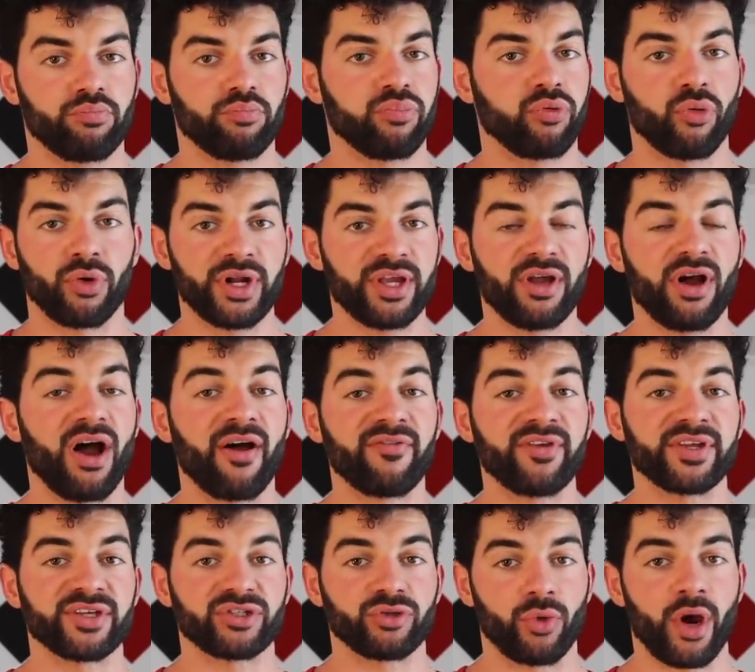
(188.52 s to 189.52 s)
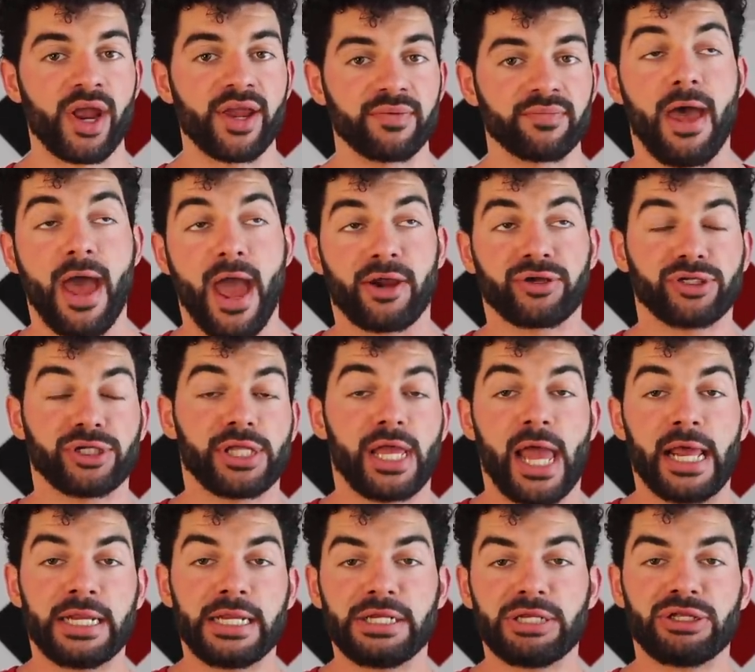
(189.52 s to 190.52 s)
Pretty obvious, right? Actually,
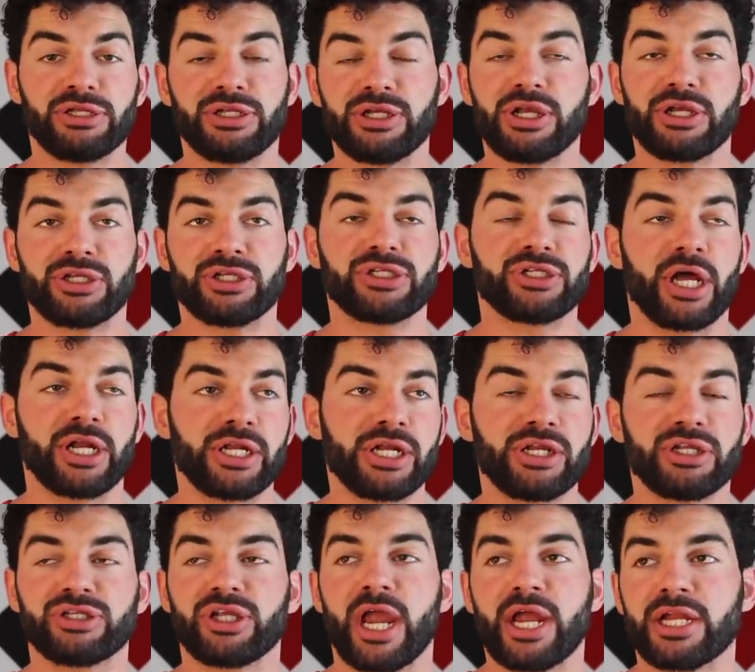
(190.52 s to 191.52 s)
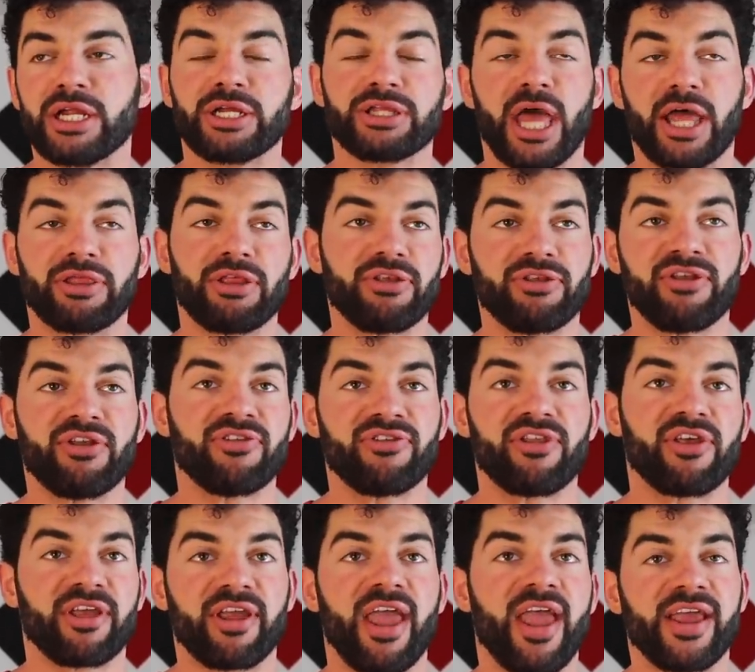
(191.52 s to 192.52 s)
I need to see a study citing that this is
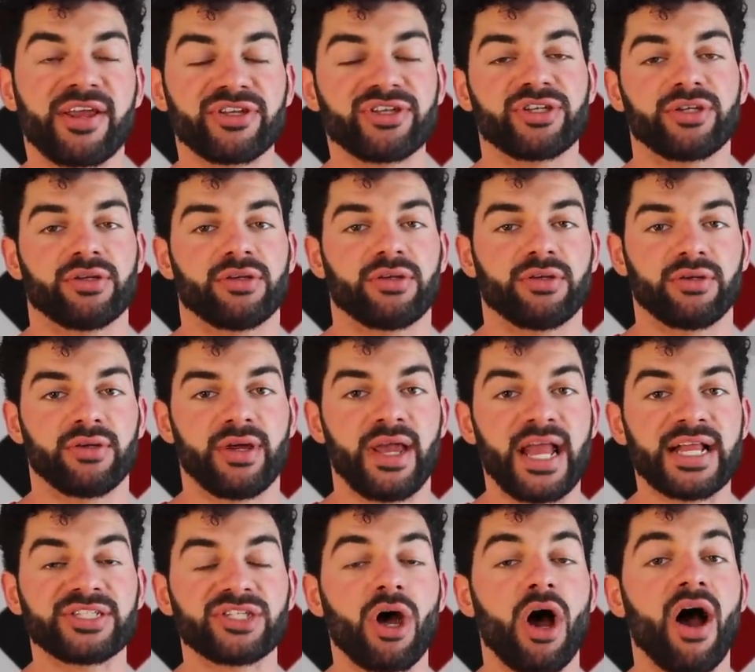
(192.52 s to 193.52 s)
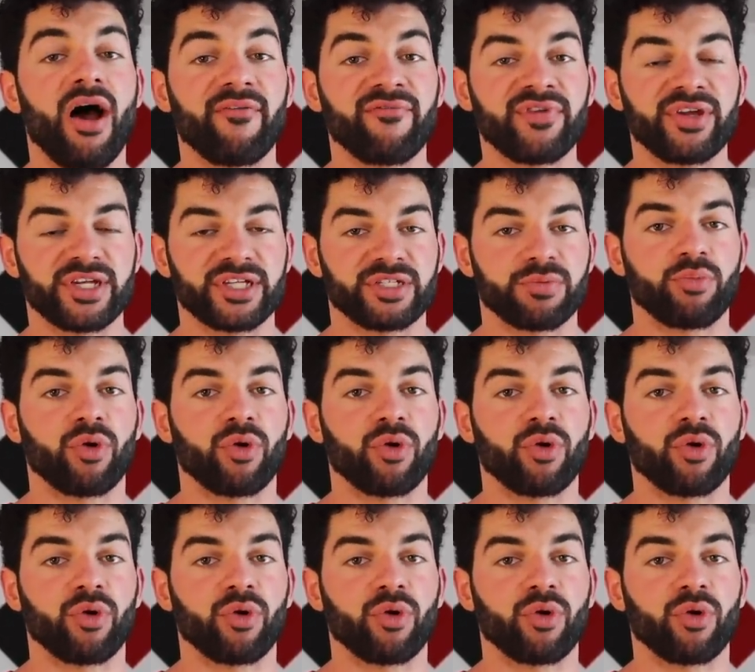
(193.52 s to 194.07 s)
the case it's obvious,